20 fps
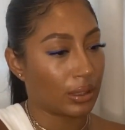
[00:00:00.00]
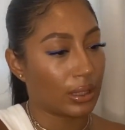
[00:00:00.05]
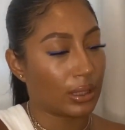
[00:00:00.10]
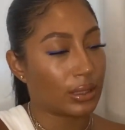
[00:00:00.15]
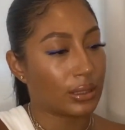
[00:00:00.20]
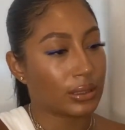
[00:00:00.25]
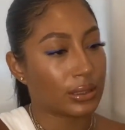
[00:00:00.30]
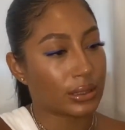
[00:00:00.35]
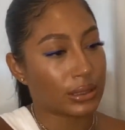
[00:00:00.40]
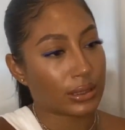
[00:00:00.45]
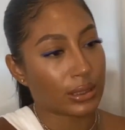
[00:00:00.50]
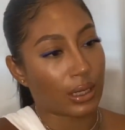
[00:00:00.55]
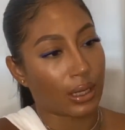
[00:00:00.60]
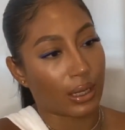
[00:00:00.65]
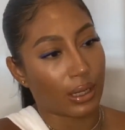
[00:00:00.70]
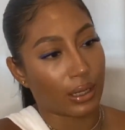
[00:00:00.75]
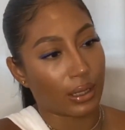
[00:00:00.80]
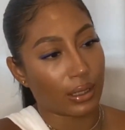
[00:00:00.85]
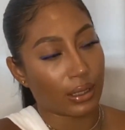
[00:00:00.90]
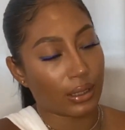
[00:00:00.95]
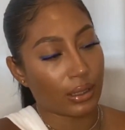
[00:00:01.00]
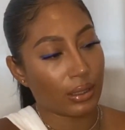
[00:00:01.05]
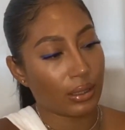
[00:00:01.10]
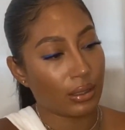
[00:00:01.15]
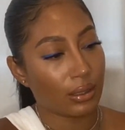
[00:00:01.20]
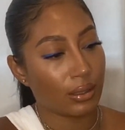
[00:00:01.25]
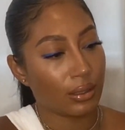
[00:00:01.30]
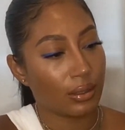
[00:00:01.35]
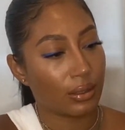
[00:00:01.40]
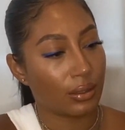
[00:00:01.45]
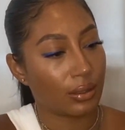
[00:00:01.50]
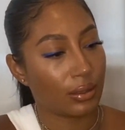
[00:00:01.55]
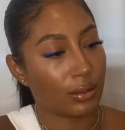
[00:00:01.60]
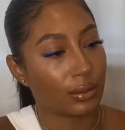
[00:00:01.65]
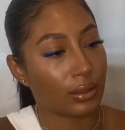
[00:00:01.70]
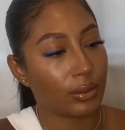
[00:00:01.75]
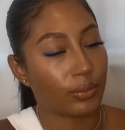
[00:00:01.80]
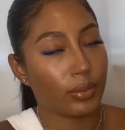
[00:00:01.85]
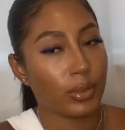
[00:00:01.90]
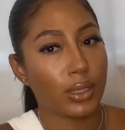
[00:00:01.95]
inside.
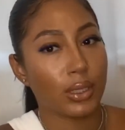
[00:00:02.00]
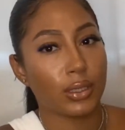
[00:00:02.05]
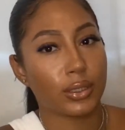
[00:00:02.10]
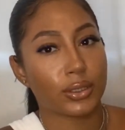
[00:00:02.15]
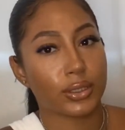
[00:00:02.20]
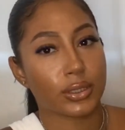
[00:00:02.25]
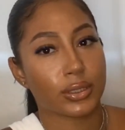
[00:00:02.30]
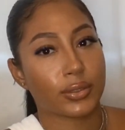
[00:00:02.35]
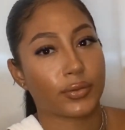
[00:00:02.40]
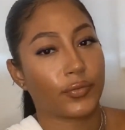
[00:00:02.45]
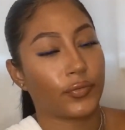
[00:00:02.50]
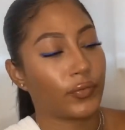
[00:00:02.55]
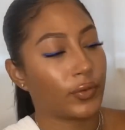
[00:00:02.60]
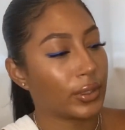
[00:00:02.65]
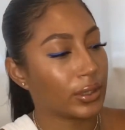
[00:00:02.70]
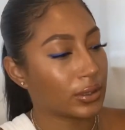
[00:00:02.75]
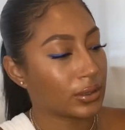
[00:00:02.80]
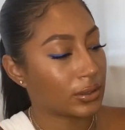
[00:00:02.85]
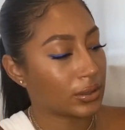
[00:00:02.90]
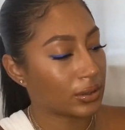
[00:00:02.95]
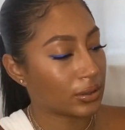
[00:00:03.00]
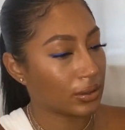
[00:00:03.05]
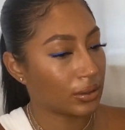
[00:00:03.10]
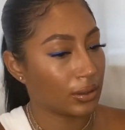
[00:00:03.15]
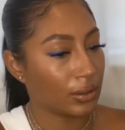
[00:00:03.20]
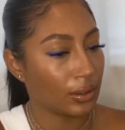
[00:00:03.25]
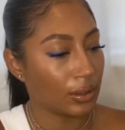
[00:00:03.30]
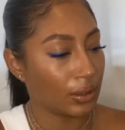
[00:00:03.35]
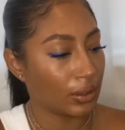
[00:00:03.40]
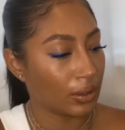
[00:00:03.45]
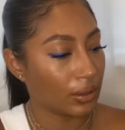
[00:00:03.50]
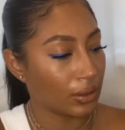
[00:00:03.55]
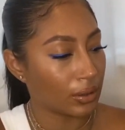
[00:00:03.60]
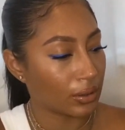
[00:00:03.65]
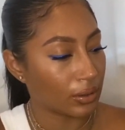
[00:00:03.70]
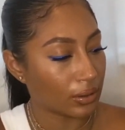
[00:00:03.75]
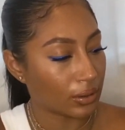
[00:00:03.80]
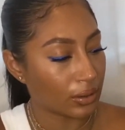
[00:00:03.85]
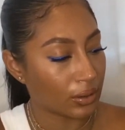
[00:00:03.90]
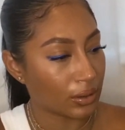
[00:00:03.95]
Let me just fix
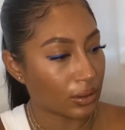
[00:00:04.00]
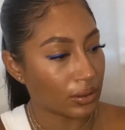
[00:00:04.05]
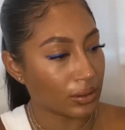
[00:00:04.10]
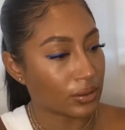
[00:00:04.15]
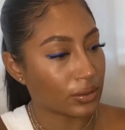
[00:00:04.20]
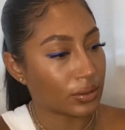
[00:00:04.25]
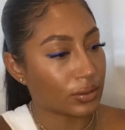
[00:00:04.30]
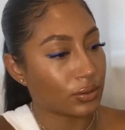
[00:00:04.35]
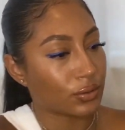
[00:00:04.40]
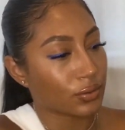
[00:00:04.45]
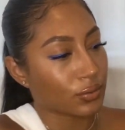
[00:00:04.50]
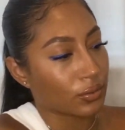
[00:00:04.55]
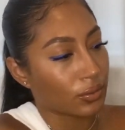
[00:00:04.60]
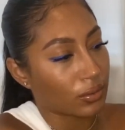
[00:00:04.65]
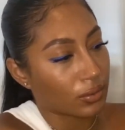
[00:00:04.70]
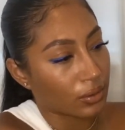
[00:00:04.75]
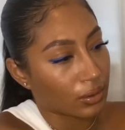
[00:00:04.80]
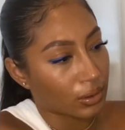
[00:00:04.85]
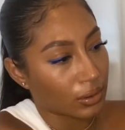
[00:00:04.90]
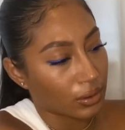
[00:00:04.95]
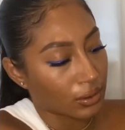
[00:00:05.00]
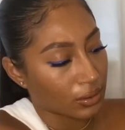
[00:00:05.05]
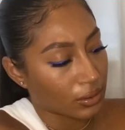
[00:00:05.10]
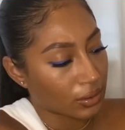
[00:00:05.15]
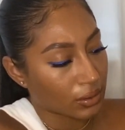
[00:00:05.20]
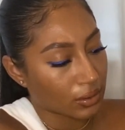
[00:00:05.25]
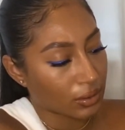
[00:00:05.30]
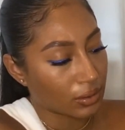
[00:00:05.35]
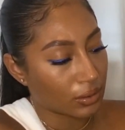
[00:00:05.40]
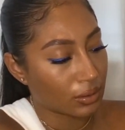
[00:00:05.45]
these drawers